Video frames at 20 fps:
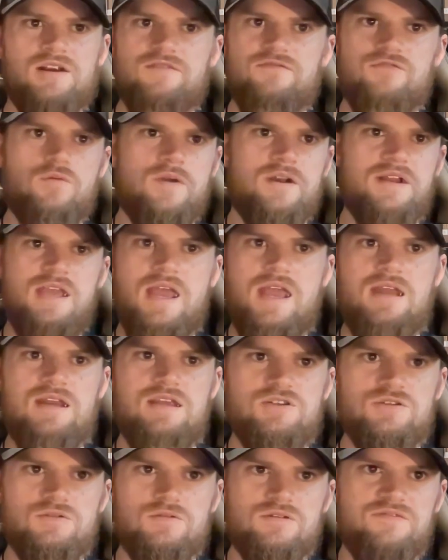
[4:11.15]
If you're running
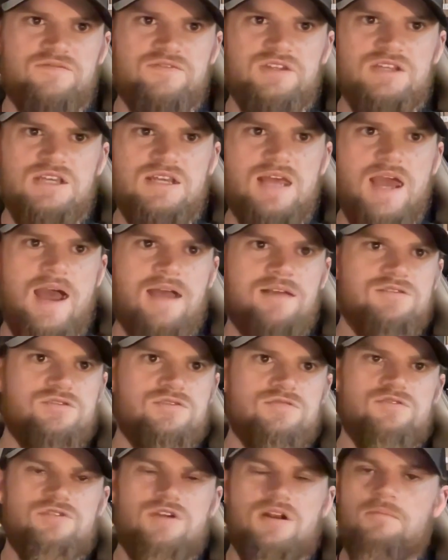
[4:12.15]
any sort of lead ads
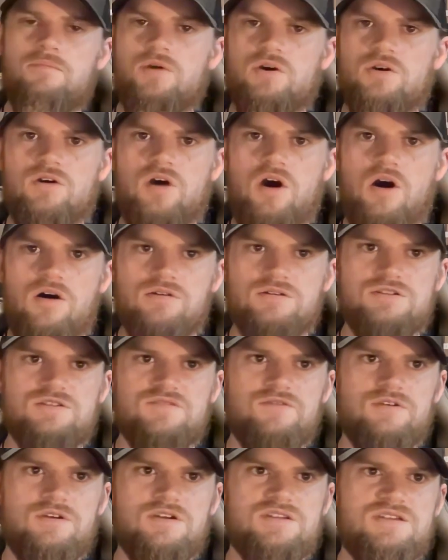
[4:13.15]
or trying to book calls,
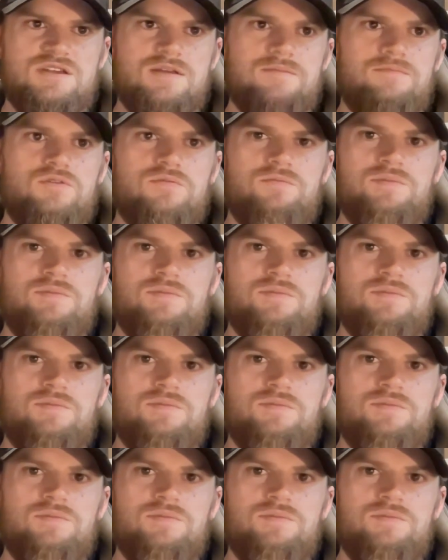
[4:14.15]
for example,